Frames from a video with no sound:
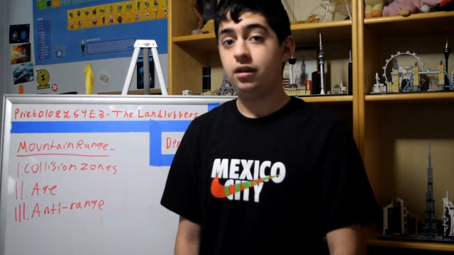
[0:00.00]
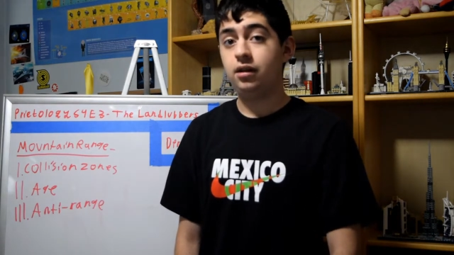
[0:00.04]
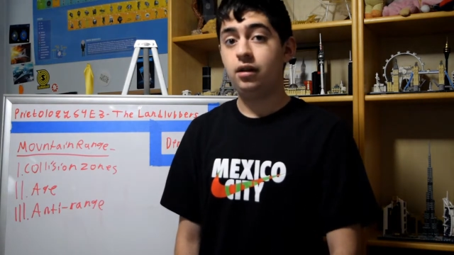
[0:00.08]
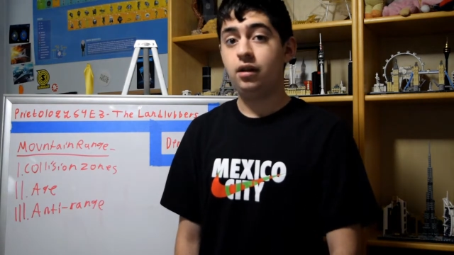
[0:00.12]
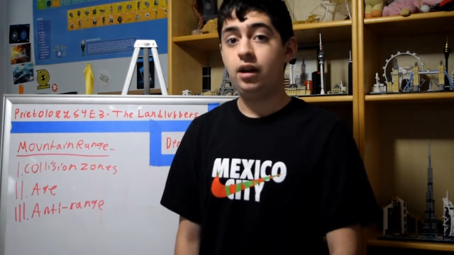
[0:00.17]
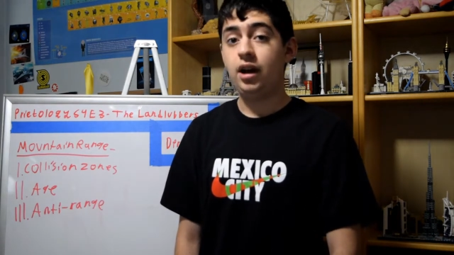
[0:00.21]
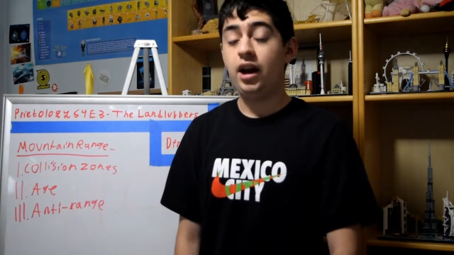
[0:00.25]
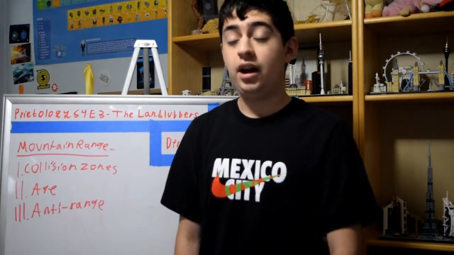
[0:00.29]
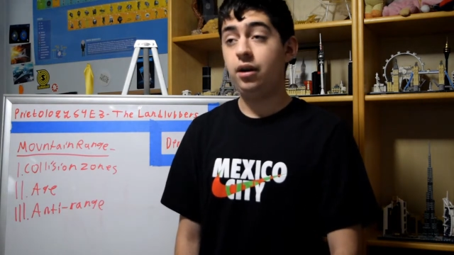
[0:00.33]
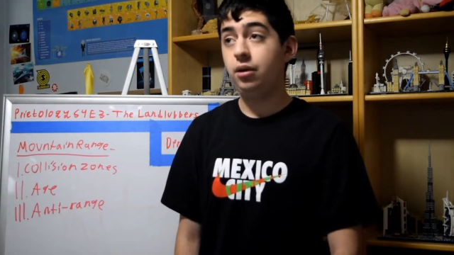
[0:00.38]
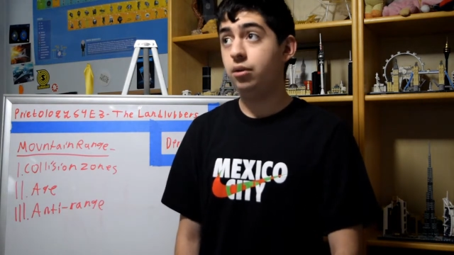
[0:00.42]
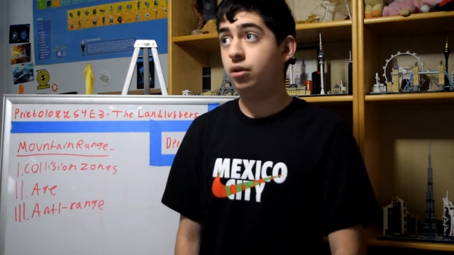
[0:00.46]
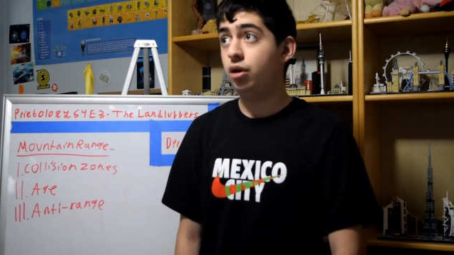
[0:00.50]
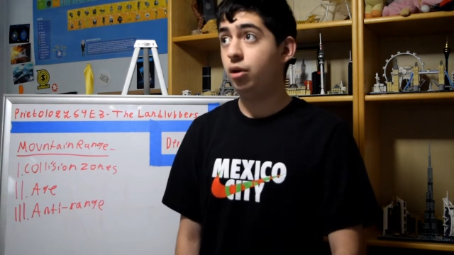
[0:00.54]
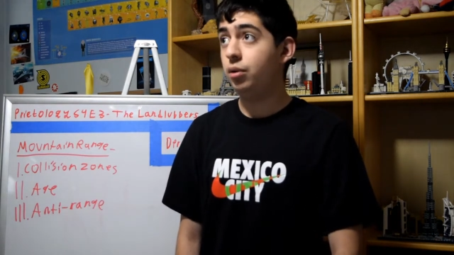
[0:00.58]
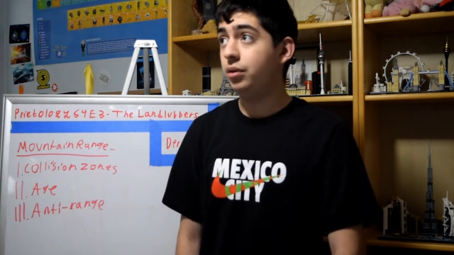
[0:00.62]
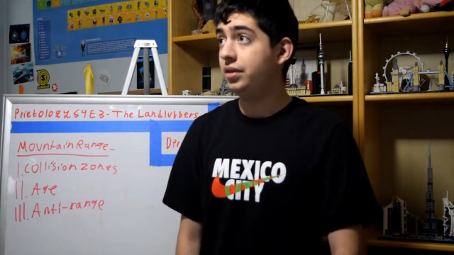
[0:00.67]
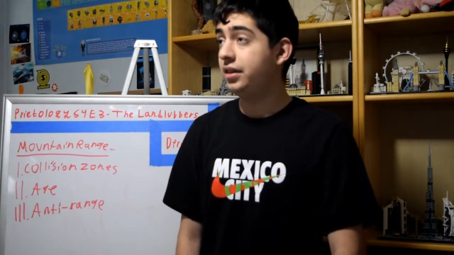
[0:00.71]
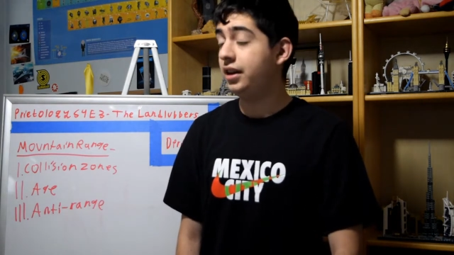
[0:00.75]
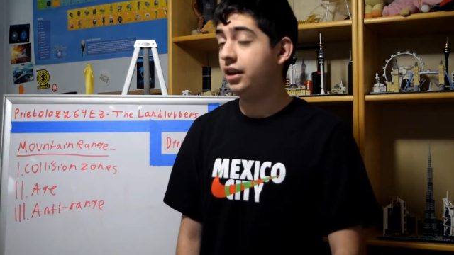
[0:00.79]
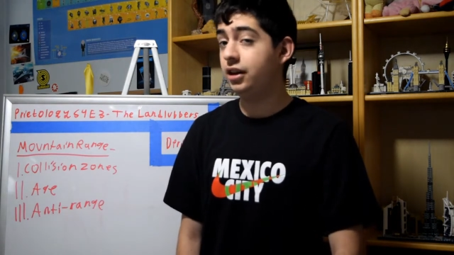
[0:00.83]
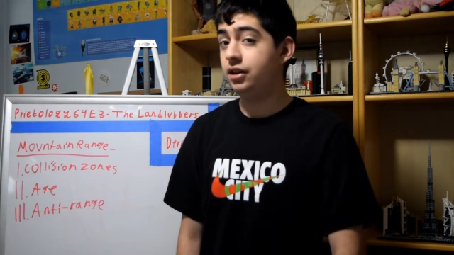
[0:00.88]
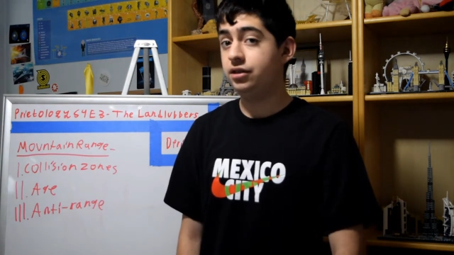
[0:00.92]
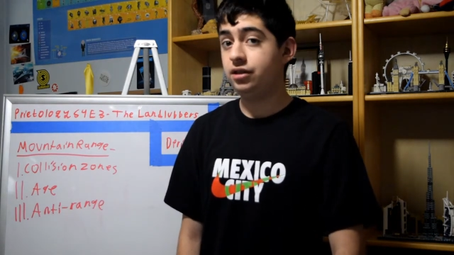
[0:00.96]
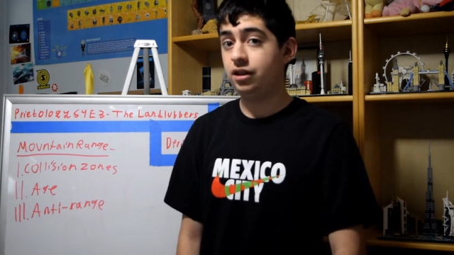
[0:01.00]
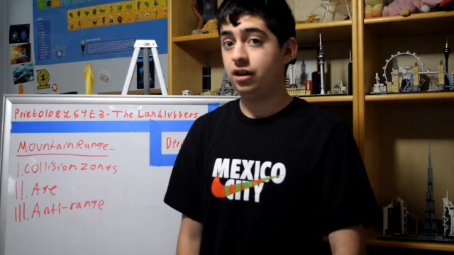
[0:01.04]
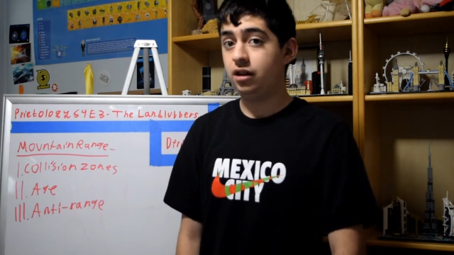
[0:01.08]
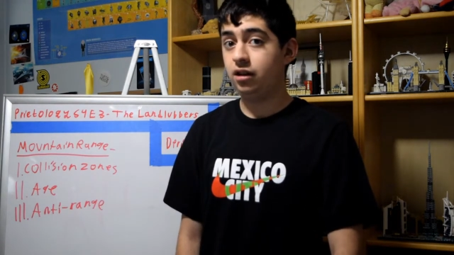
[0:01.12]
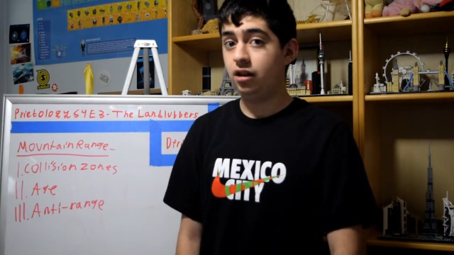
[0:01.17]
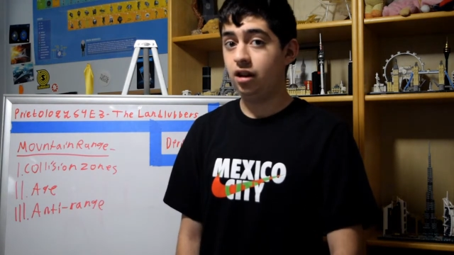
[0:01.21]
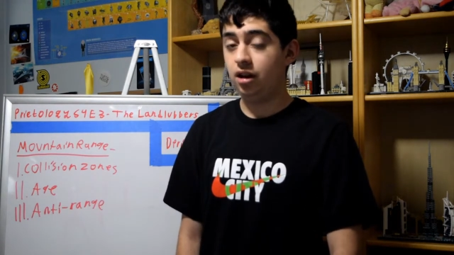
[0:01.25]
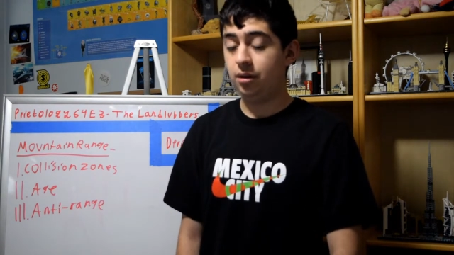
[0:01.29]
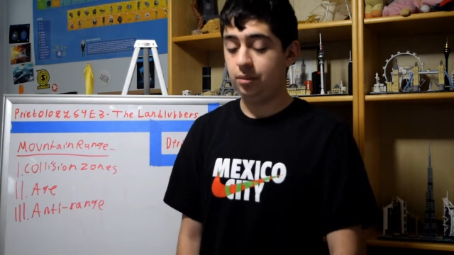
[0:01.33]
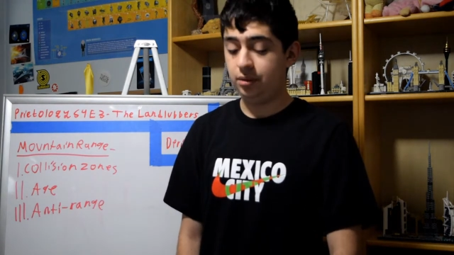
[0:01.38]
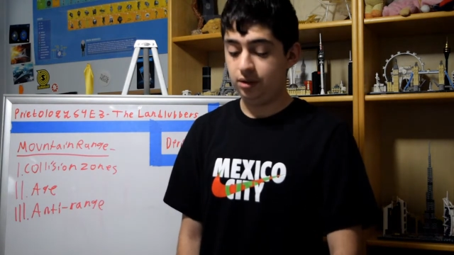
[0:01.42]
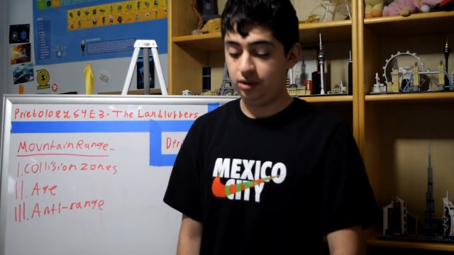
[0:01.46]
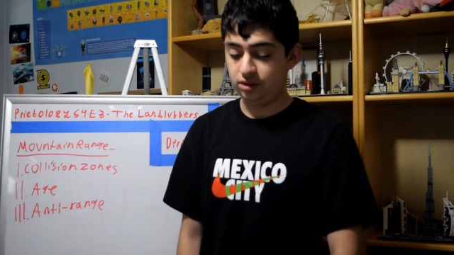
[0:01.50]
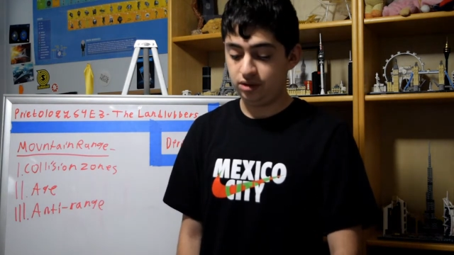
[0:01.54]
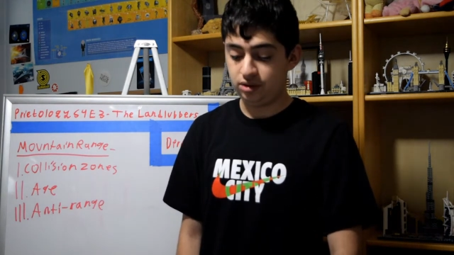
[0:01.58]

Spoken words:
I don't know what that is in kilometers,